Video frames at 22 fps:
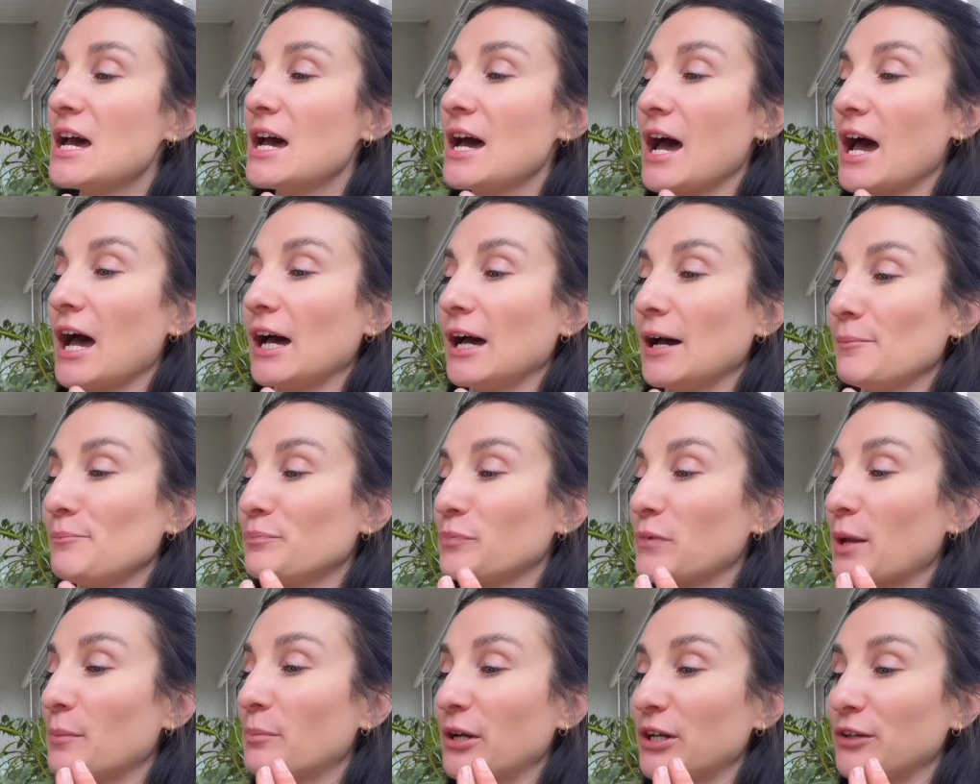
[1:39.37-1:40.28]

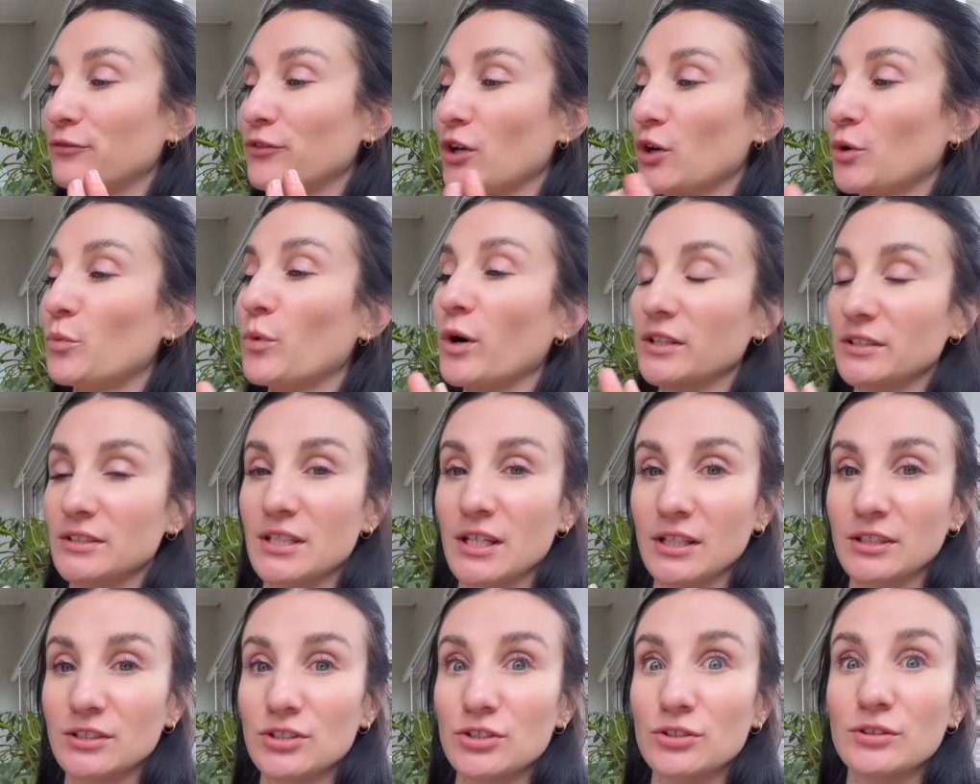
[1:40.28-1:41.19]
But if you're
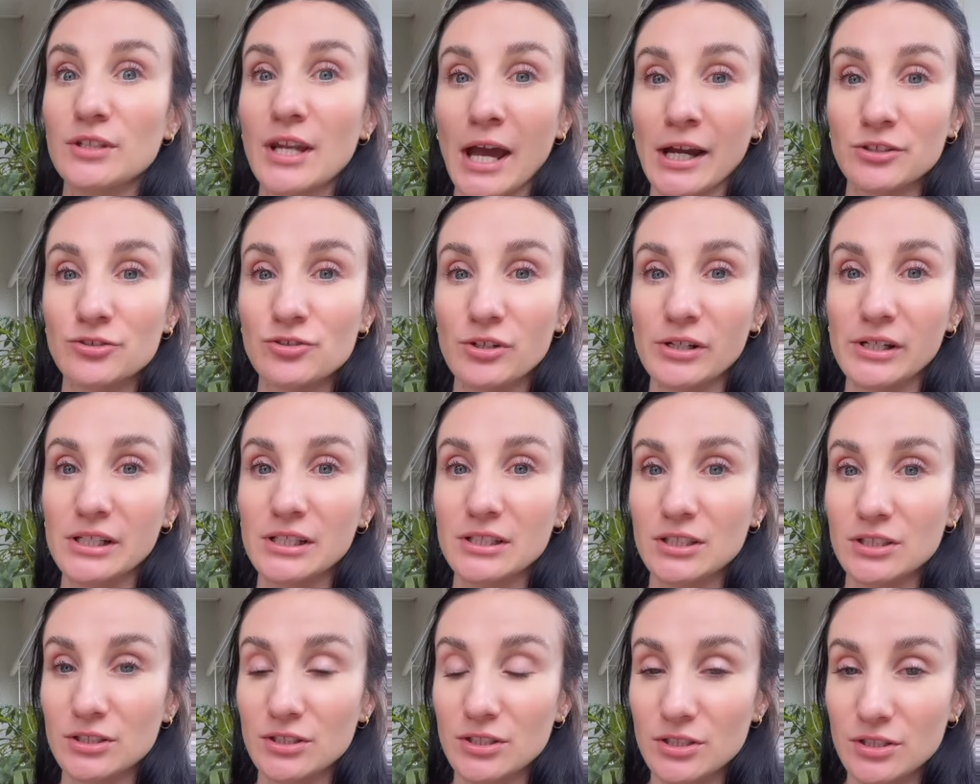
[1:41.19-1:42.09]
wanting to naturally
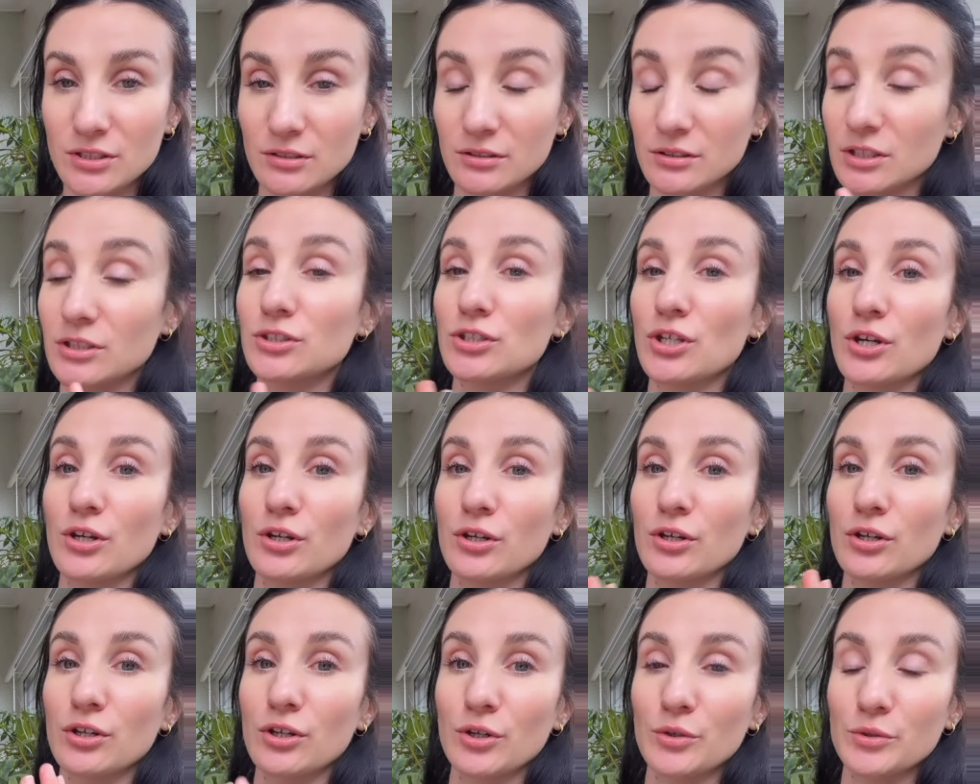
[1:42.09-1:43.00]
just deter
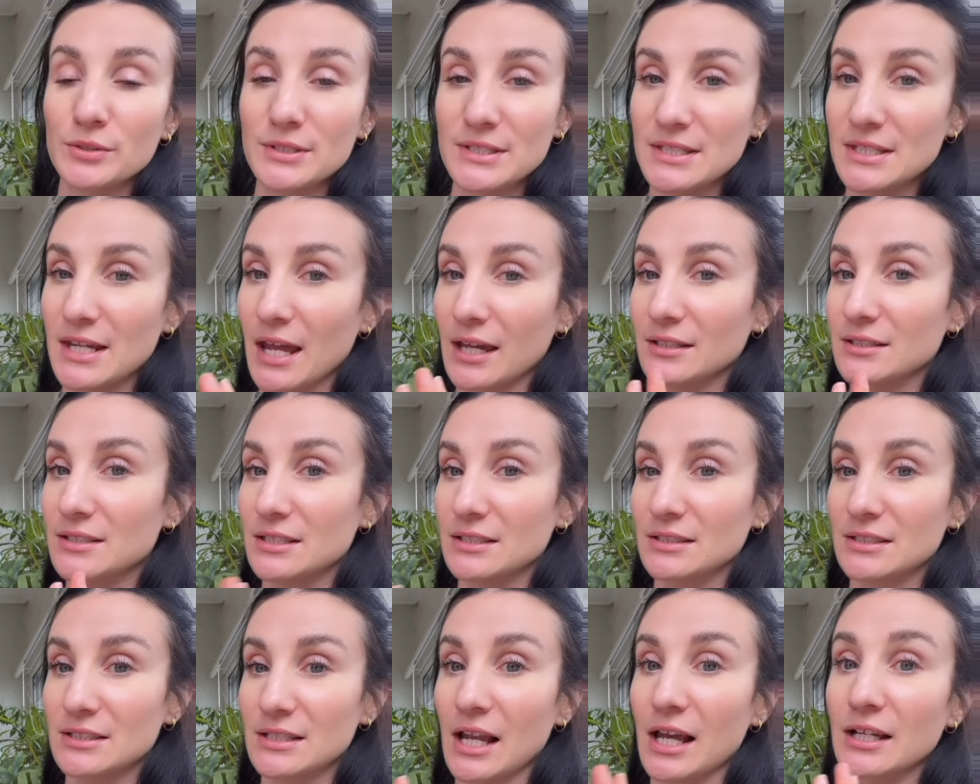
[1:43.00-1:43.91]
your snails
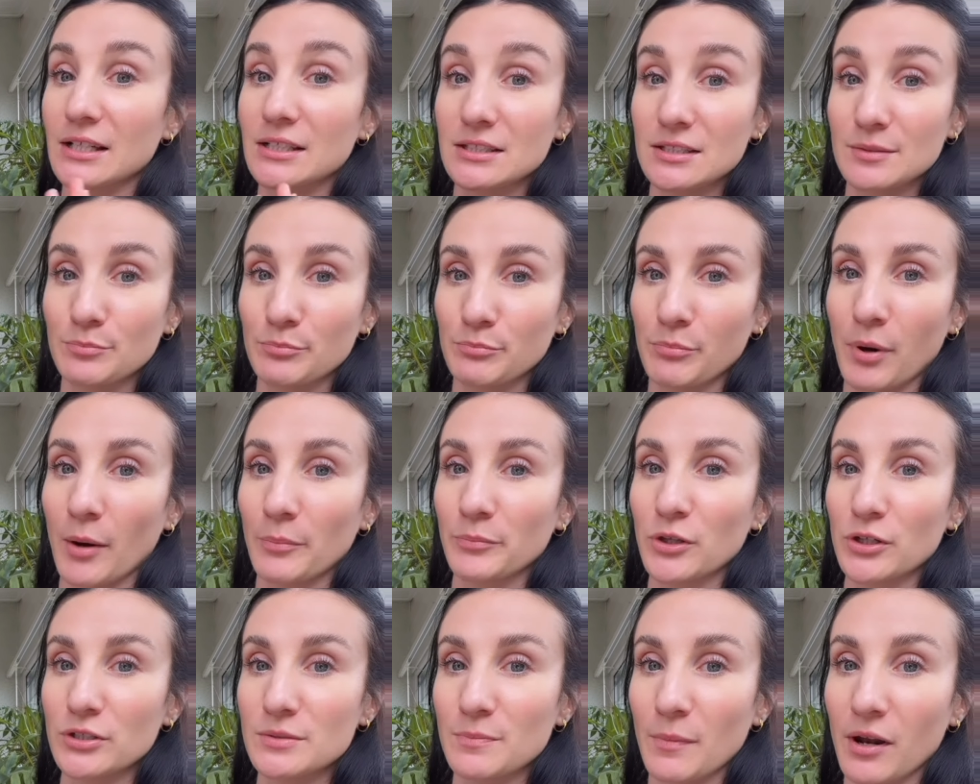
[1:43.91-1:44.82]
and slugs, pop
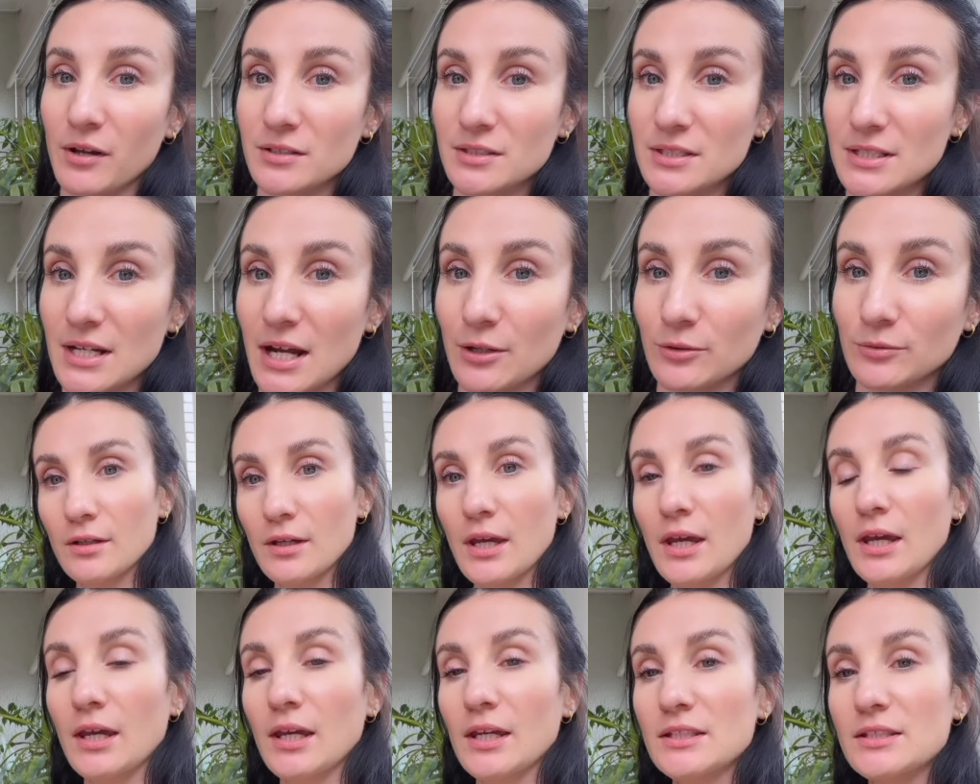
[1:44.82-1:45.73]
those plants down.
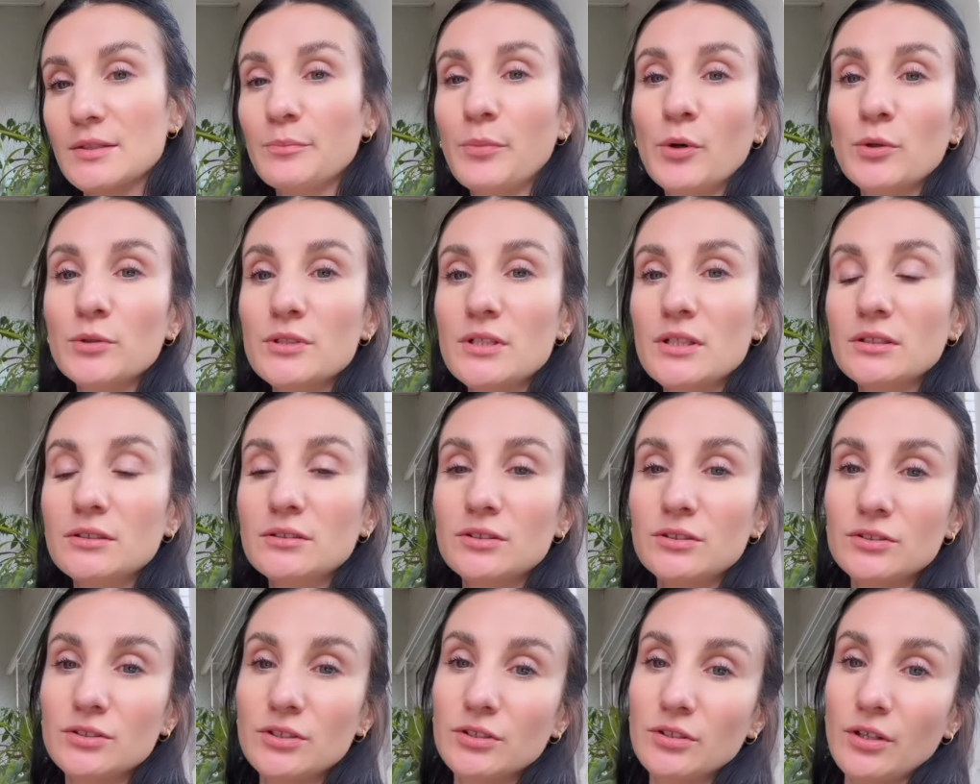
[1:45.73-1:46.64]
It's important
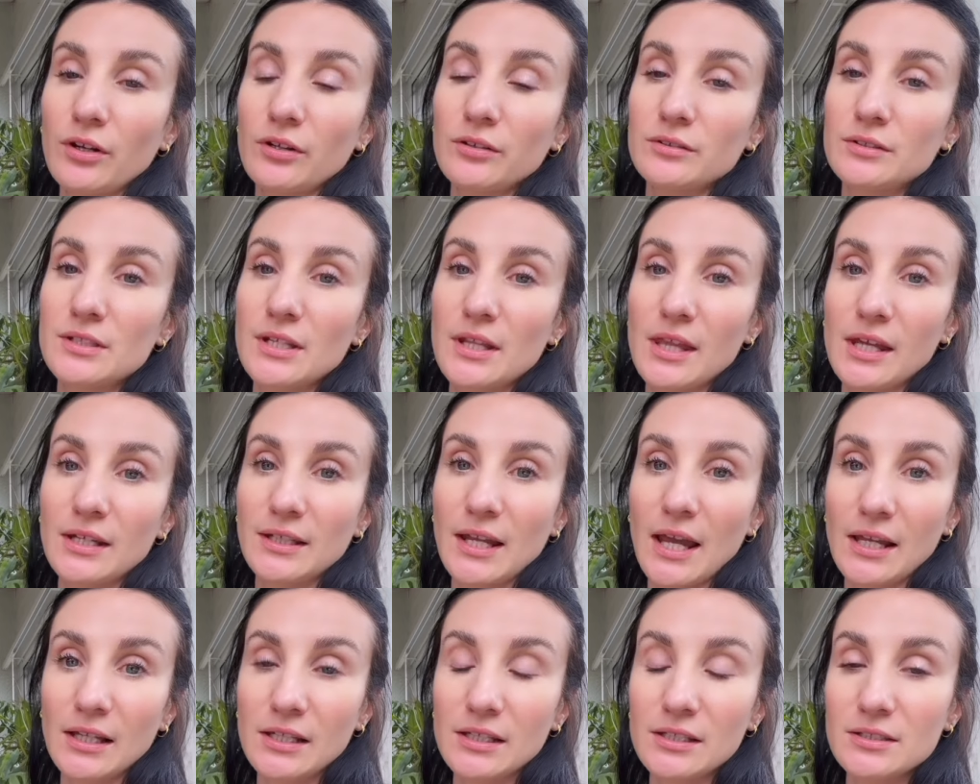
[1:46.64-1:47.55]
to note that
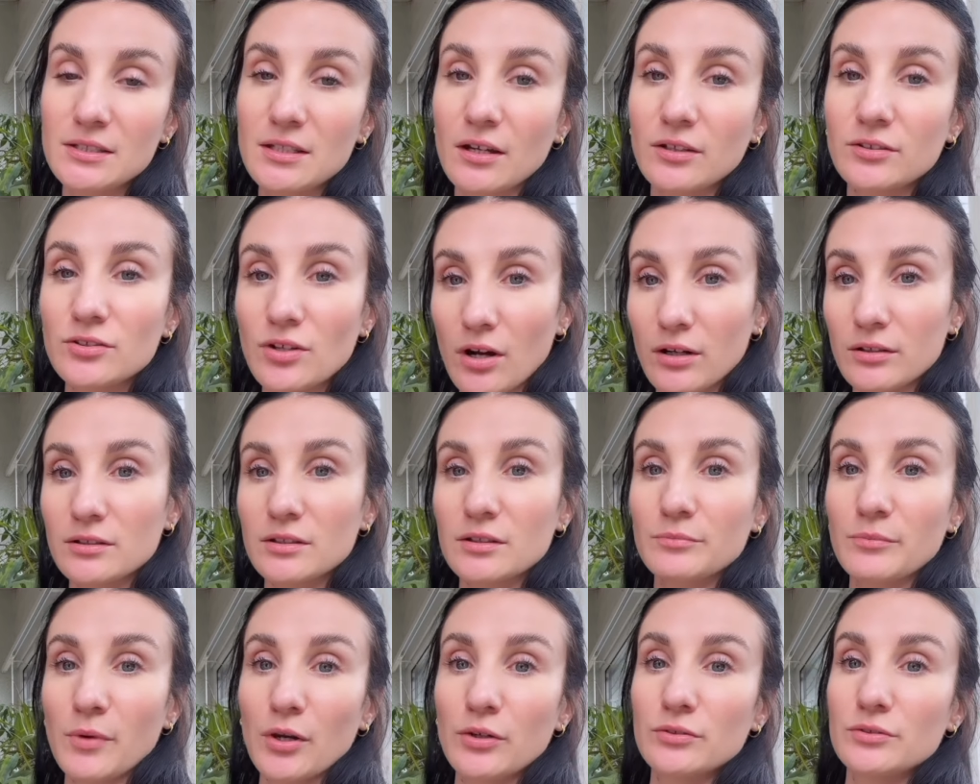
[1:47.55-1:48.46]
dahlias are not the
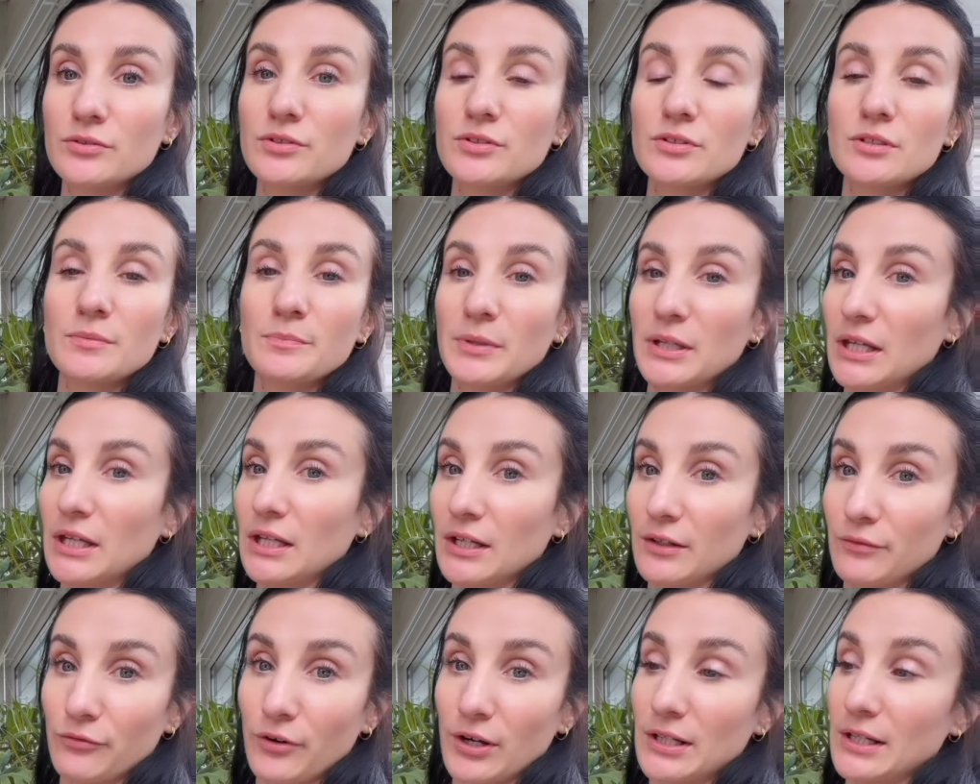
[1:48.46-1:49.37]
most
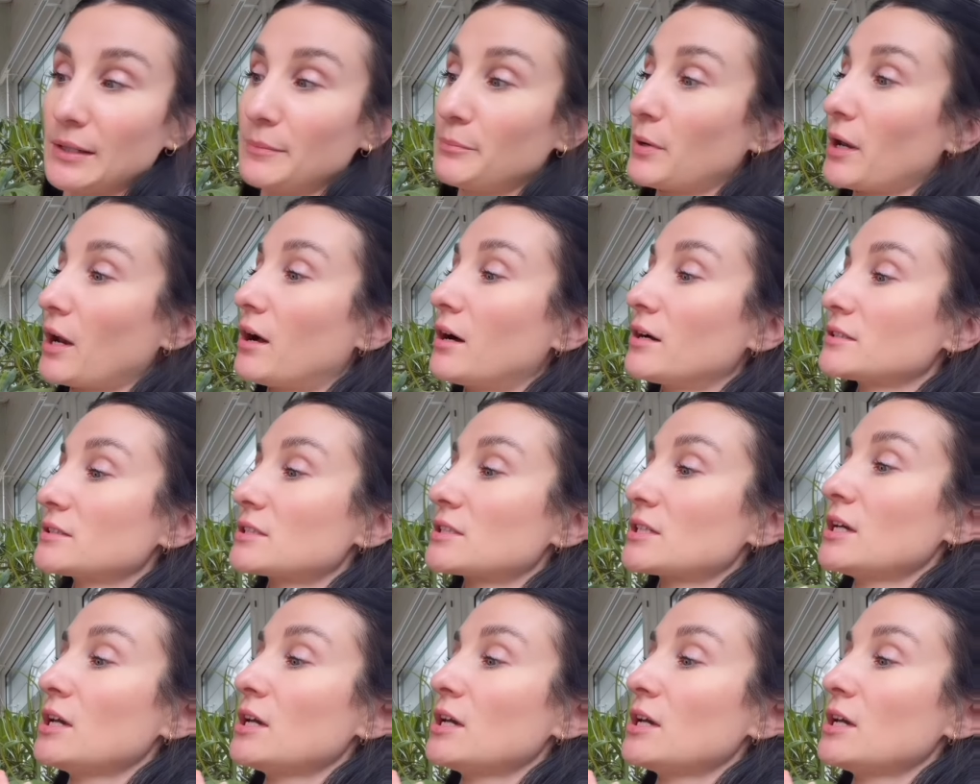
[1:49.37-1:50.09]
beginner-friendly plants.